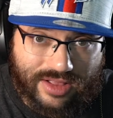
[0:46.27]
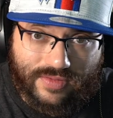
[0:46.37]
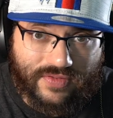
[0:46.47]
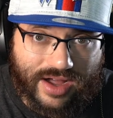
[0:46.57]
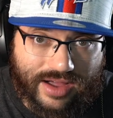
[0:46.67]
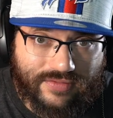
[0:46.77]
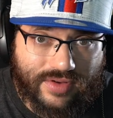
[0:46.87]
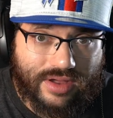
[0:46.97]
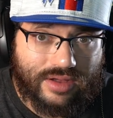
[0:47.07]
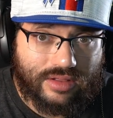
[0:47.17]
Halo
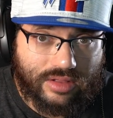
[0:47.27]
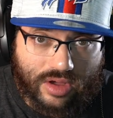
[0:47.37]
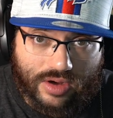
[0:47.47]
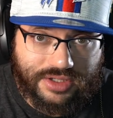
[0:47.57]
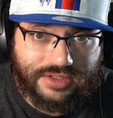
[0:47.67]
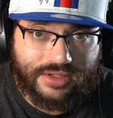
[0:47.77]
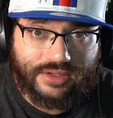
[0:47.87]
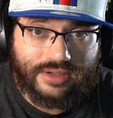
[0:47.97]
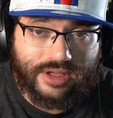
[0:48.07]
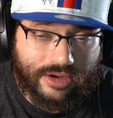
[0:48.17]
5
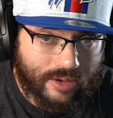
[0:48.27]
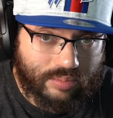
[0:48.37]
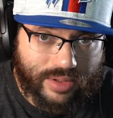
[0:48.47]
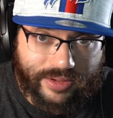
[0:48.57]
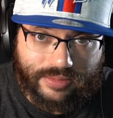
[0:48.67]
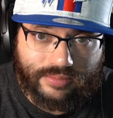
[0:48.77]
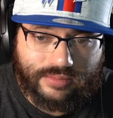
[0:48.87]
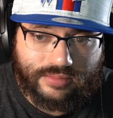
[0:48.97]
launched incomplete.